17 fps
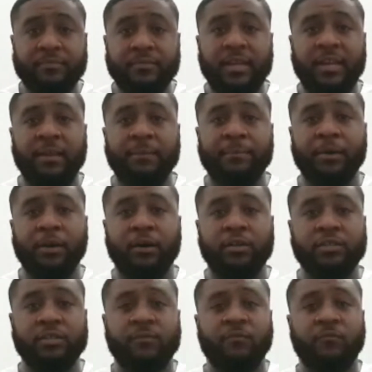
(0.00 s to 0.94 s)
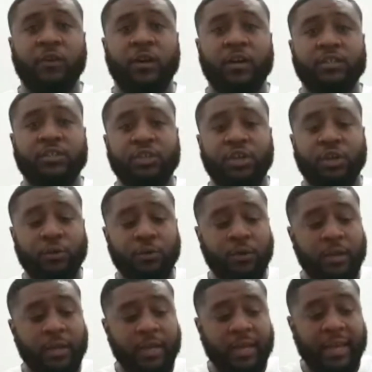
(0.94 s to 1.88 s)
Olympiakos in front. So
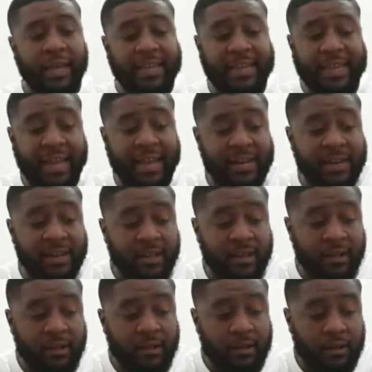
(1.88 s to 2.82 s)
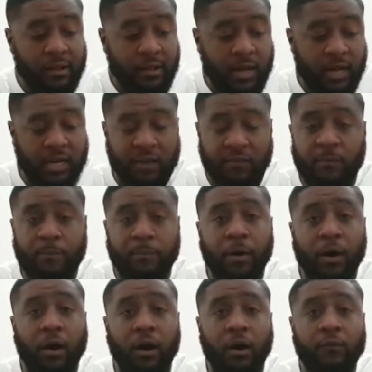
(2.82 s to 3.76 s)
again, another
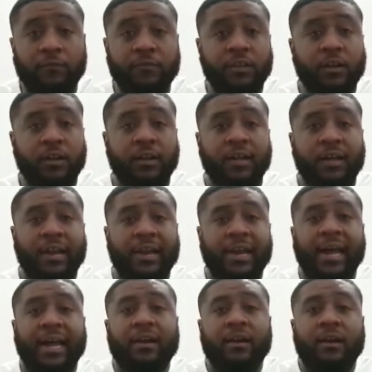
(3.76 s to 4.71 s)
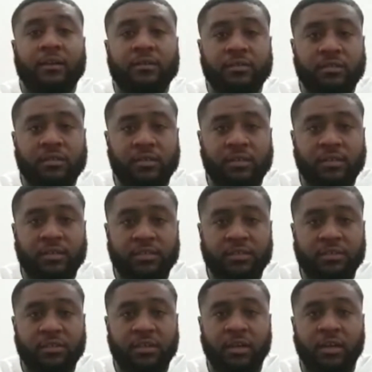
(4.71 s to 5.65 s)
part of the
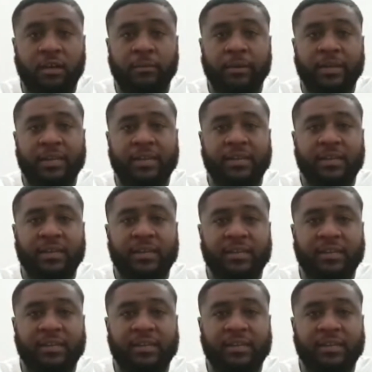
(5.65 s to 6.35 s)
lacklusterness in the